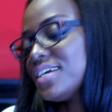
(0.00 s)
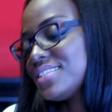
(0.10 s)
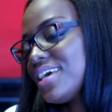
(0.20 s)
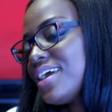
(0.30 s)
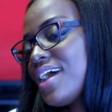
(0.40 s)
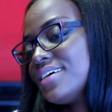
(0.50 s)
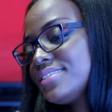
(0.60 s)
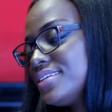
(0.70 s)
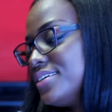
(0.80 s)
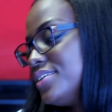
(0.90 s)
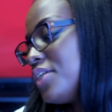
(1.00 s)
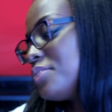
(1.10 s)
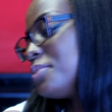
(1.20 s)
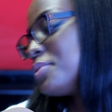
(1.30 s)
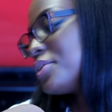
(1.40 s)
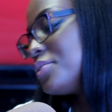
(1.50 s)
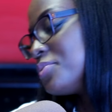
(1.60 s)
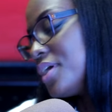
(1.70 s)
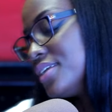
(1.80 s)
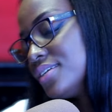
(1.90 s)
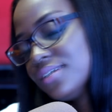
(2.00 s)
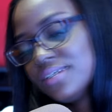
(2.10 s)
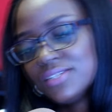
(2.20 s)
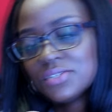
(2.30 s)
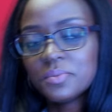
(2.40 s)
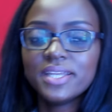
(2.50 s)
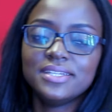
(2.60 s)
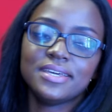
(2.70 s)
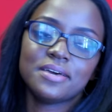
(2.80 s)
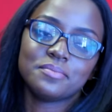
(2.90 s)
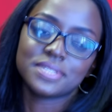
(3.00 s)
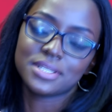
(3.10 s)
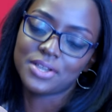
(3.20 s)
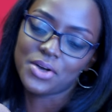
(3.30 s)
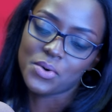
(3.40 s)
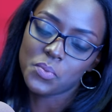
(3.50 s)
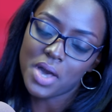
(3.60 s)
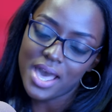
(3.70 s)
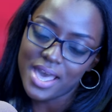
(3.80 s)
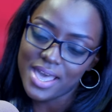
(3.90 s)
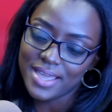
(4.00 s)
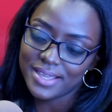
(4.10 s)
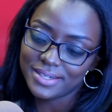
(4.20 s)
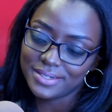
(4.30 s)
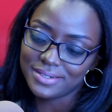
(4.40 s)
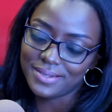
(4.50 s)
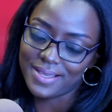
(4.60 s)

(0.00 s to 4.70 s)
I say yes, then a lot of people are going to run into my DMs and go, What?